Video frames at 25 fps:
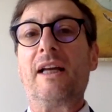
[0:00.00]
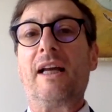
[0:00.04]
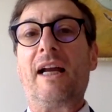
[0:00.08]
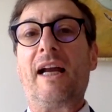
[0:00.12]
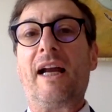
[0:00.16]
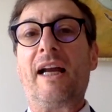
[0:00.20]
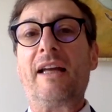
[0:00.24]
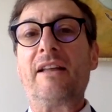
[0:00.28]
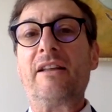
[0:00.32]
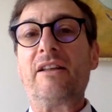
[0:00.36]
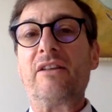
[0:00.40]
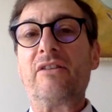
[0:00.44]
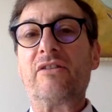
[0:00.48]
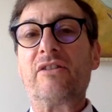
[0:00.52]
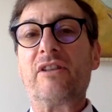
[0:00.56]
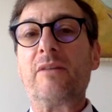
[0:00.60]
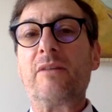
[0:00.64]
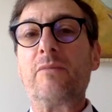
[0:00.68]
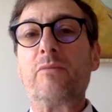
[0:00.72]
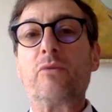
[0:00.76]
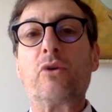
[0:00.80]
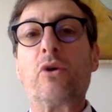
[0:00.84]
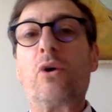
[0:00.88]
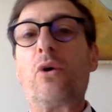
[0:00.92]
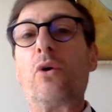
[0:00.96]
And it
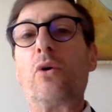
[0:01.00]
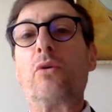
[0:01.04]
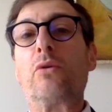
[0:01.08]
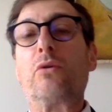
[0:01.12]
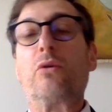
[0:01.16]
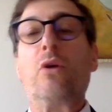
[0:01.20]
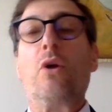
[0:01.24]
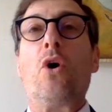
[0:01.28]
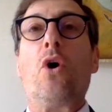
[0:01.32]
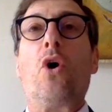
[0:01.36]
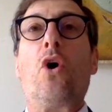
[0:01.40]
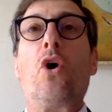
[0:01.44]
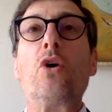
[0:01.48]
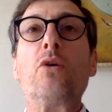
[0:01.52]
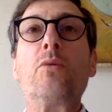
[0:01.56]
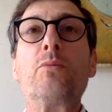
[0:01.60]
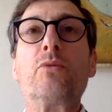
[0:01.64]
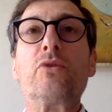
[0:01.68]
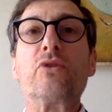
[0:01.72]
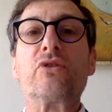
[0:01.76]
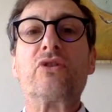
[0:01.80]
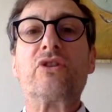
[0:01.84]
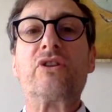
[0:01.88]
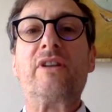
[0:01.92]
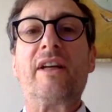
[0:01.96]
seems
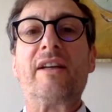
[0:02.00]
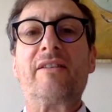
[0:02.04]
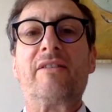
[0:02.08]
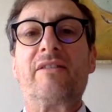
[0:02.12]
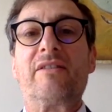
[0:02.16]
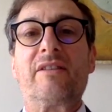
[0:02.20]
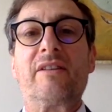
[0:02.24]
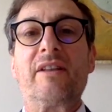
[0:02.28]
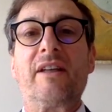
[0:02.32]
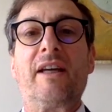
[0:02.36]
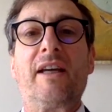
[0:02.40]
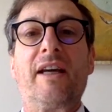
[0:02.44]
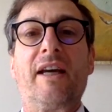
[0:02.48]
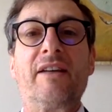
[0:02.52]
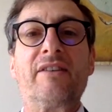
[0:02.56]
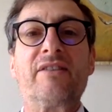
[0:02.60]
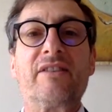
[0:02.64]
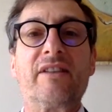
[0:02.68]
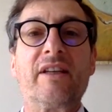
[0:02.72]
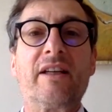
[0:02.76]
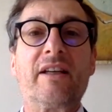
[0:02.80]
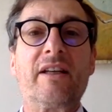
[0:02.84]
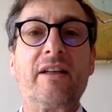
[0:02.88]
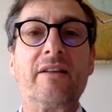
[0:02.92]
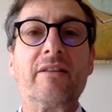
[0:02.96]
almost that a
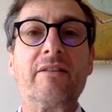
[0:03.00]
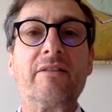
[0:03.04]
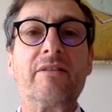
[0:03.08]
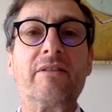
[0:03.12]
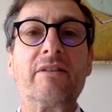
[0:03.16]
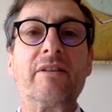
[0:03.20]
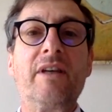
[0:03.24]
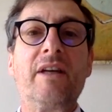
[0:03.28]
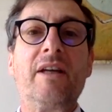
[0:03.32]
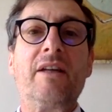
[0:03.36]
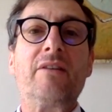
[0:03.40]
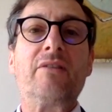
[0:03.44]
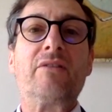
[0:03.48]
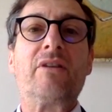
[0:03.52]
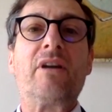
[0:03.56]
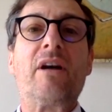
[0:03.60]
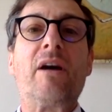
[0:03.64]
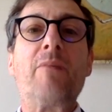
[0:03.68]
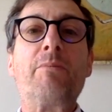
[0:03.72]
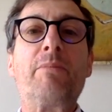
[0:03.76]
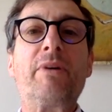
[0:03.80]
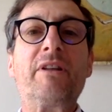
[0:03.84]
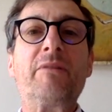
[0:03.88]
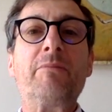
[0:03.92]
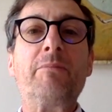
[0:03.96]
second
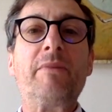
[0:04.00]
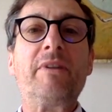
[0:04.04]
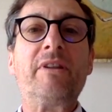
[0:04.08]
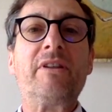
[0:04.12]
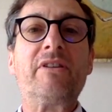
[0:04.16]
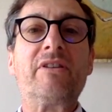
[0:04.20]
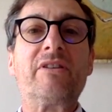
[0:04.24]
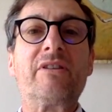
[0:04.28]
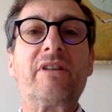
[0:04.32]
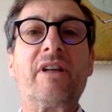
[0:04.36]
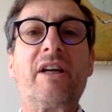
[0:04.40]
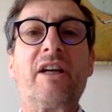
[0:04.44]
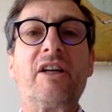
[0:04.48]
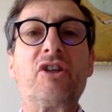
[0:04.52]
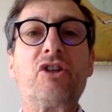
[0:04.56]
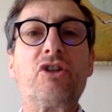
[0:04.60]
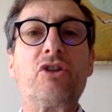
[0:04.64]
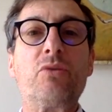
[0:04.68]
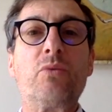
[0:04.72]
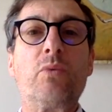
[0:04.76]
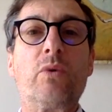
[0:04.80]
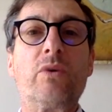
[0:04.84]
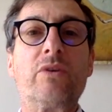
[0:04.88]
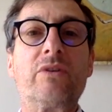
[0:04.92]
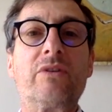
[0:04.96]
Trump
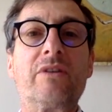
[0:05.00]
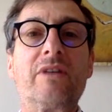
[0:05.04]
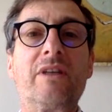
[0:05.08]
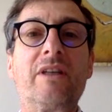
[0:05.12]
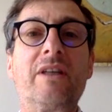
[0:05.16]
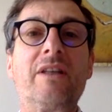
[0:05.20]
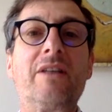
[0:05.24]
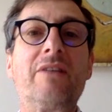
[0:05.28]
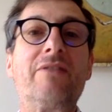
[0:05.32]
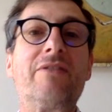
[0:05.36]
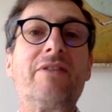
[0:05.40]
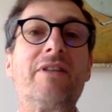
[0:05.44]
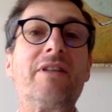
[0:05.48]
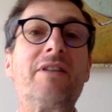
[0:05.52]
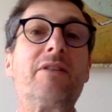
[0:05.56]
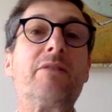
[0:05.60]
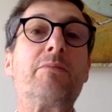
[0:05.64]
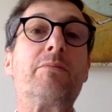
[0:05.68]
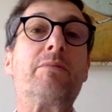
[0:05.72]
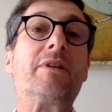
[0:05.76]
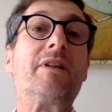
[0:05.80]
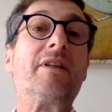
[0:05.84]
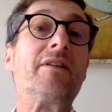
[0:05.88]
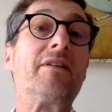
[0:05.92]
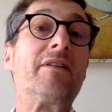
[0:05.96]
administration was
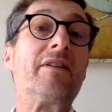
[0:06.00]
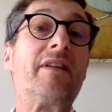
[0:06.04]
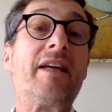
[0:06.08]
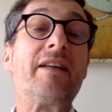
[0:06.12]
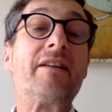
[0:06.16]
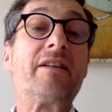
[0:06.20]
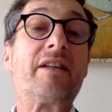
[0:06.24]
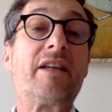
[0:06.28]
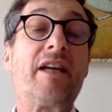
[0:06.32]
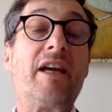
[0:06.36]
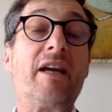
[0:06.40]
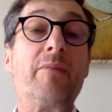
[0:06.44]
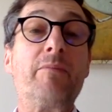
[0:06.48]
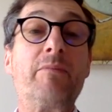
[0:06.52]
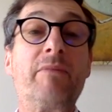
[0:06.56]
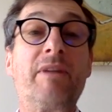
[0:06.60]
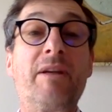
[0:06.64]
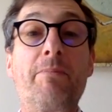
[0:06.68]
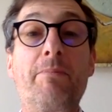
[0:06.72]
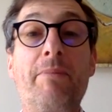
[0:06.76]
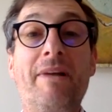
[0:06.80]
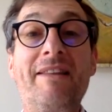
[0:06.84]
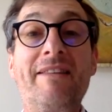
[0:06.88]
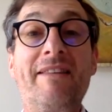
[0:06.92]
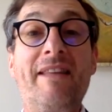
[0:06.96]
inevitable, and then came
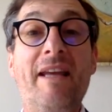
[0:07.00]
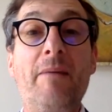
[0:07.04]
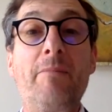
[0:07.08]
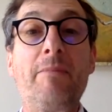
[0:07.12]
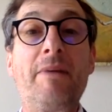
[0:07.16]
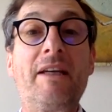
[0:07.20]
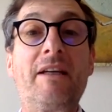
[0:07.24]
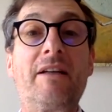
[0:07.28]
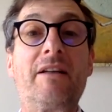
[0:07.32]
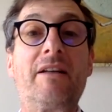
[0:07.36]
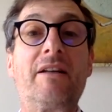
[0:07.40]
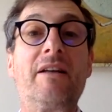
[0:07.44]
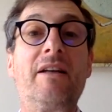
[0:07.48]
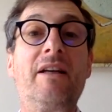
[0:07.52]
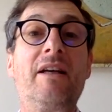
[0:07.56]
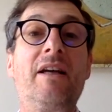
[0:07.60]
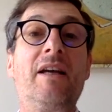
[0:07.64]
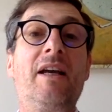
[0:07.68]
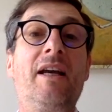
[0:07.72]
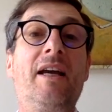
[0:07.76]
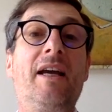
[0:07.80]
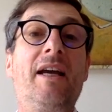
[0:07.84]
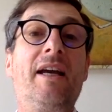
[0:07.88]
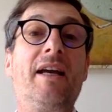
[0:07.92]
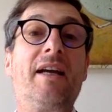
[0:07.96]
the pandemic
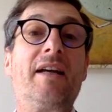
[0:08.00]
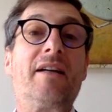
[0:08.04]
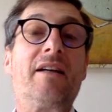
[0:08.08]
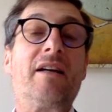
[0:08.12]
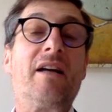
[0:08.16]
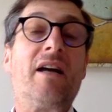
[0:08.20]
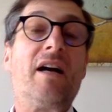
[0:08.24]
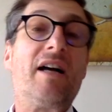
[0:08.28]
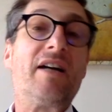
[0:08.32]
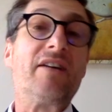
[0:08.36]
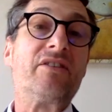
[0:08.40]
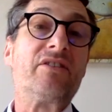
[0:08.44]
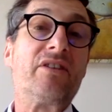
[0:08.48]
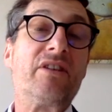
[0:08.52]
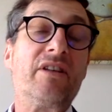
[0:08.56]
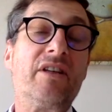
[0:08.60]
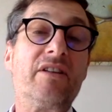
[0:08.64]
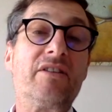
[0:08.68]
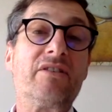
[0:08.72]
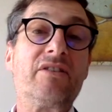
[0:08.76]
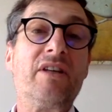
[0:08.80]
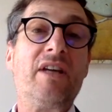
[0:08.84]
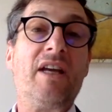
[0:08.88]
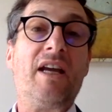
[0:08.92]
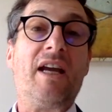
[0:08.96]

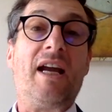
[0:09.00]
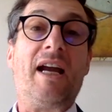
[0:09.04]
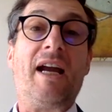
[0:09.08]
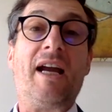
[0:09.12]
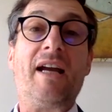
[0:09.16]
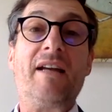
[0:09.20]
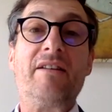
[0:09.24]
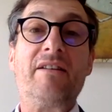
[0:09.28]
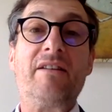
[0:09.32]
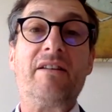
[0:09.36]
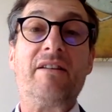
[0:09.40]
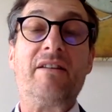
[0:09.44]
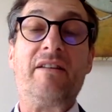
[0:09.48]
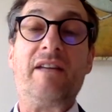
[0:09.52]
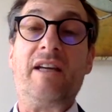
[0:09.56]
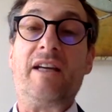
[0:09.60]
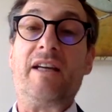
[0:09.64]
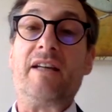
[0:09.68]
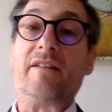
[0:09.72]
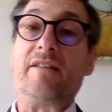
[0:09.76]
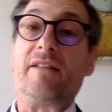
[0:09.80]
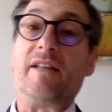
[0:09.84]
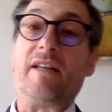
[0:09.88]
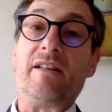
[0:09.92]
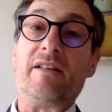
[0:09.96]
crisis, and
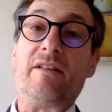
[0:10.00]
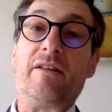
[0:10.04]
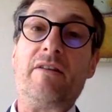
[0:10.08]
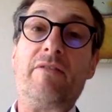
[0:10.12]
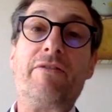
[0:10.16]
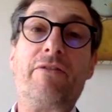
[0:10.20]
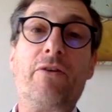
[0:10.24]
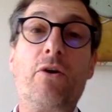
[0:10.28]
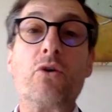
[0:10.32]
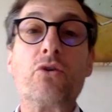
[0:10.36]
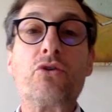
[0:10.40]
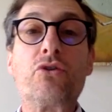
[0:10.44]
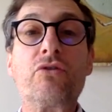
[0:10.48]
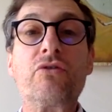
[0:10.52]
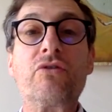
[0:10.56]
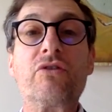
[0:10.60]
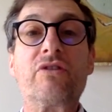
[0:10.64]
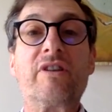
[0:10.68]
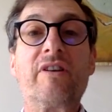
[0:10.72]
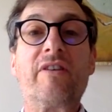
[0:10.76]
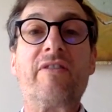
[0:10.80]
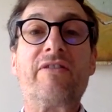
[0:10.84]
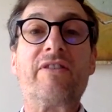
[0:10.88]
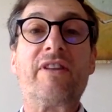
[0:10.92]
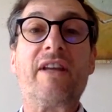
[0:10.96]
the
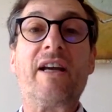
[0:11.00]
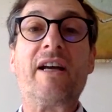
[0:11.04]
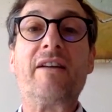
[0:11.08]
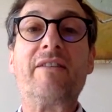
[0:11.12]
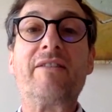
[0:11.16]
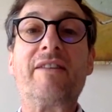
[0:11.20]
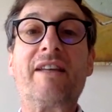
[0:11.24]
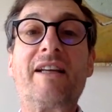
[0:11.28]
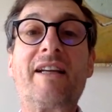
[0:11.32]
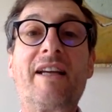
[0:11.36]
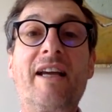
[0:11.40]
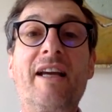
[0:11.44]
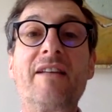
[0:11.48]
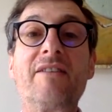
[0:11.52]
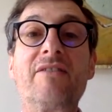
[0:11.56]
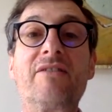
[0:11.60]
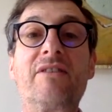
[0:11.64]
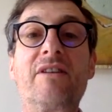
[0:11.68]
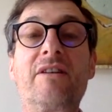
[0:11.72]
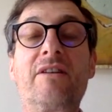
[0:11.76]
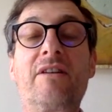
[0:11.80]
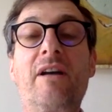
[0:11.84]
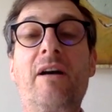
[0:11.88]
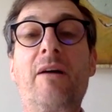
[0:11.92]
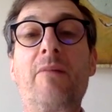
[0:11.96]
fortunes have turned against
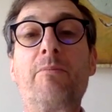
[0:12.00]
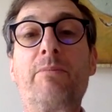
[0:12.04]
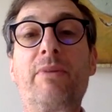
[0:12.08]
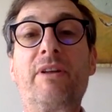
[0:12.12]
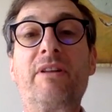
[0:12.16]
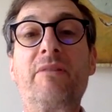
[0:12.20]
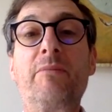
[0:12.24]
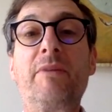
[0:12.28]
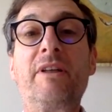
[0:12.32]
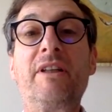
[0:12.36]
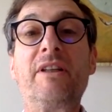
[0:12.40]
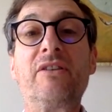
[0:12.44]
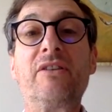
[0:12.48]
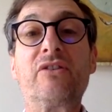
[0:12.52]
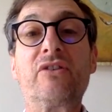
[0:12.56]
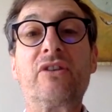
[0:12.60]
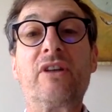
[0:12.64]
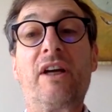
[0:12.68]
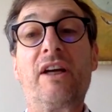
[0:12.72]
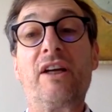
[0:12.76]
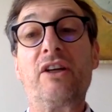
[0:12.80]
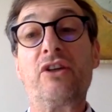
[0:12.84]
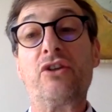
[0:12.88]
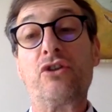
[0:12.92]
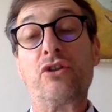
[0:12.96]
the Trump
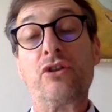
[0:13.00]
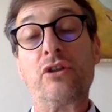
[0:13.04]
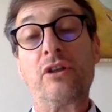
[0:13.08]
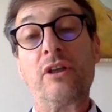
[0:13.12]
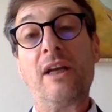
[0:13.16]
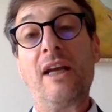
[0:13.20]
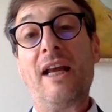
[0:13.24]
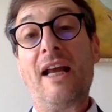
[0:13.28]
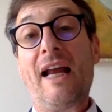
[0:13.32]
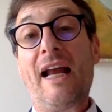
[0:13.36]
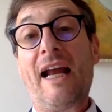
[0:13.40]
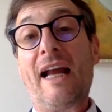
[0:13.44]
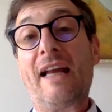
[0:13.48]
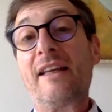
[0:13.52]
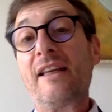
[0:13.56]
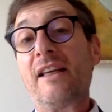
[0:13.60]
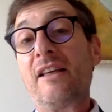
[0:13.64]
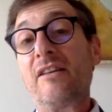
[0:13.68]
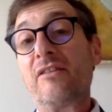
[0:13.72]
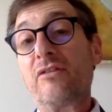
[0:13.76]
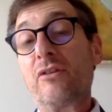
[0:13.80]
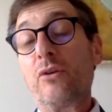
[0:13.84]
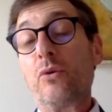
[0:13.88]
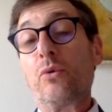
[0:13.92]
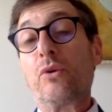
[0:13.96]
administration, and
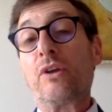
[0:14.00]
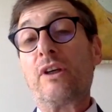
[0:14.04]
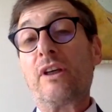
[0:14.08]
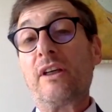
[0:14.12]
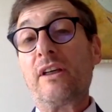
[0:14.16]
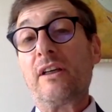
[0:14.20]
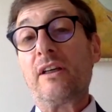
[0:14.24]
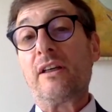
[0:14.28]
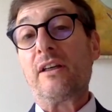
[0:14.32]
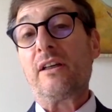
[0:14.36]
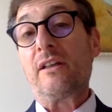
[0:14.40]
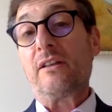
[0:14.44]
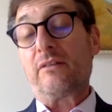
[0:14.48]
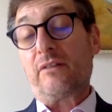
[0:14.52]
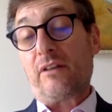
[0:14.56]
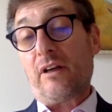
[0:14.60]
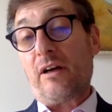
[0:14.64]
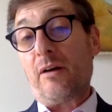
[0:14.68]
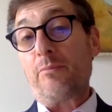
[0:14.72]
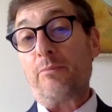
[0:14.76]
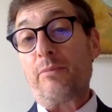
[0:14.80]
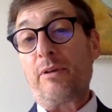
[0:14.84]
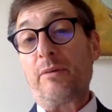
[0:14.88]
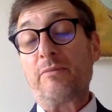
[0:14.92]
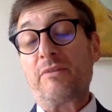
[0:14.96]
he's looking,
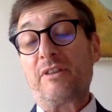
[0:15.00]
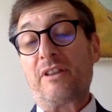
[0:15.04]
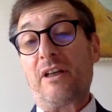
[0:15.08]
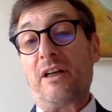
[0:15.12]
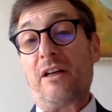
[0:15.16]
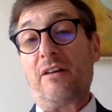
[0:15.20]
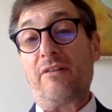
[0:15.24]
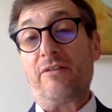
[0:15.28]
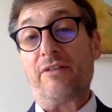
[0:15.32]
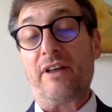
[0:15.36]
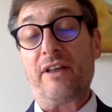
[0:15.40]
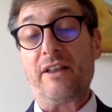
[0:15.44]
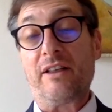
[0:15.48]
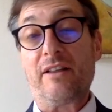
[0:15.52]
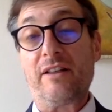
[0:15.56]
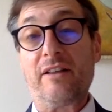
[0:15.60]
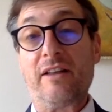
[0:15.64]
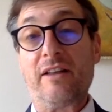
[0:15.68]
Trump himself, and